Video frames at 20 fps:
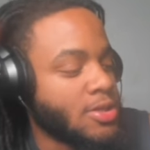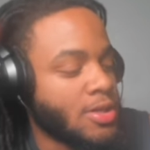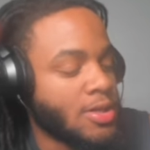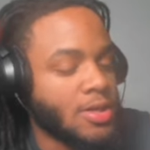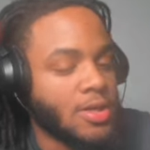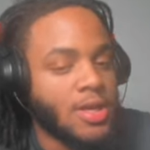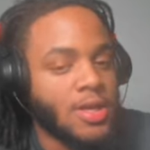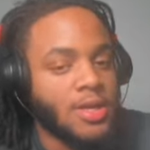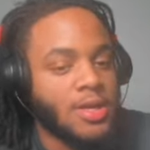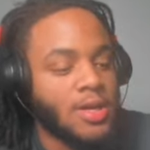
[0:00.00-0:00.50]
to
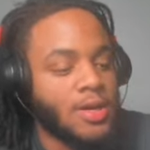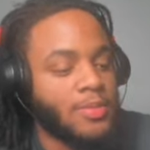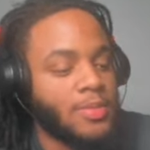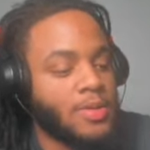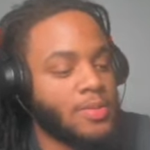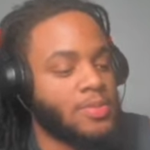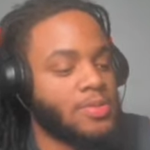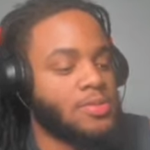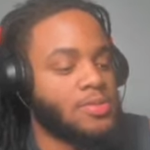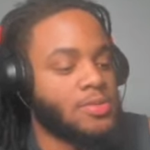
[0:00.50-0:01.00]
like, comment, and
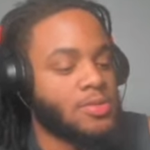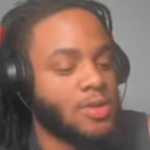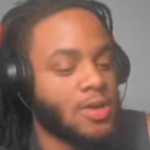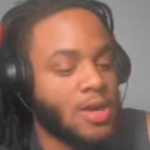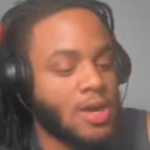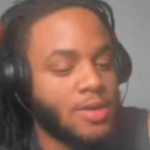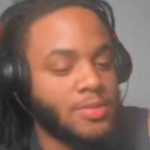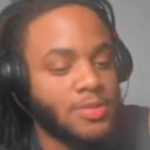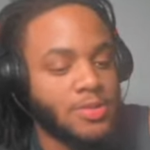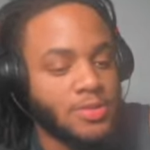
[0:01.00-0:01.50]

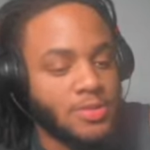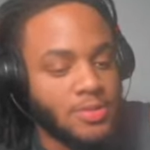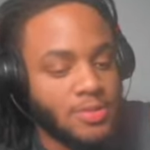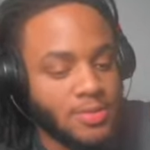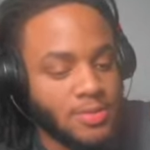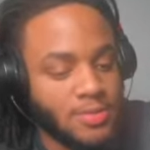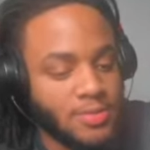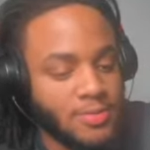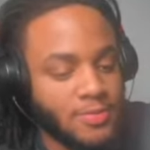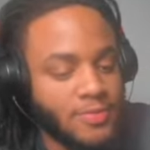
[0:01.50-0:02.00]
subscribe, though.
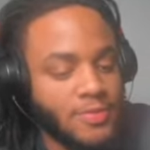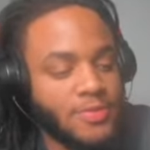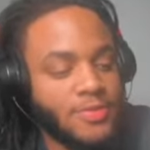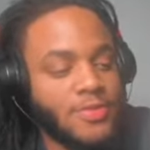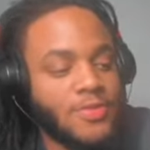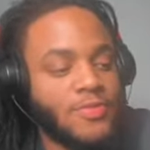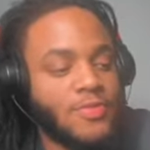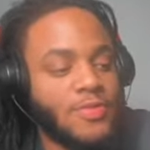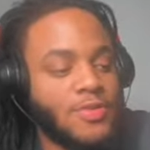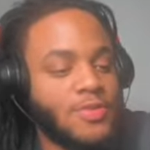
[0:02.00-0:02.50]
We on the
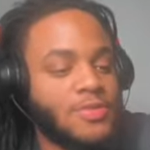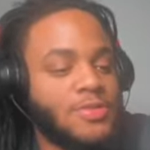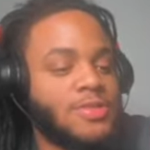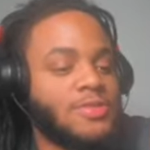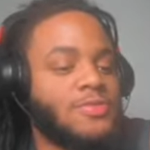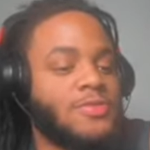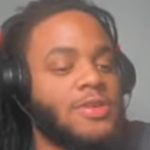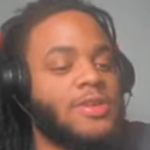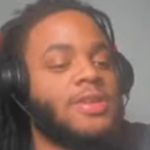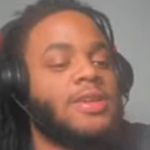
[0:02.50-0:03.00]
road to
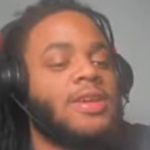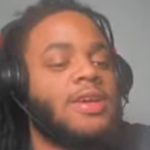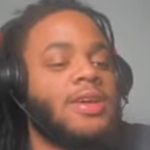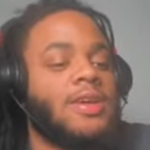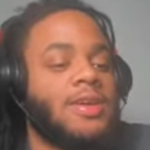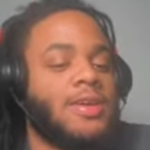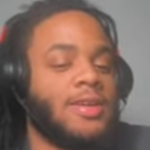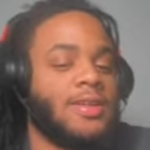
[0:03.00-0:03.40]
1K.